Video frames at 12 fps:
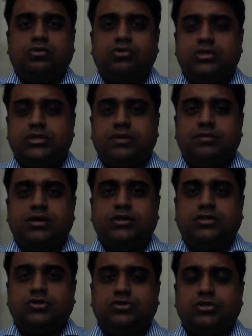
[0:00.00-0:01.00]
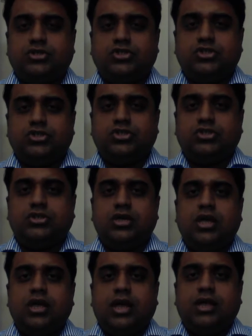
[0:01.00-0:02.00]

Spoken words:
through the seven letters to the churches.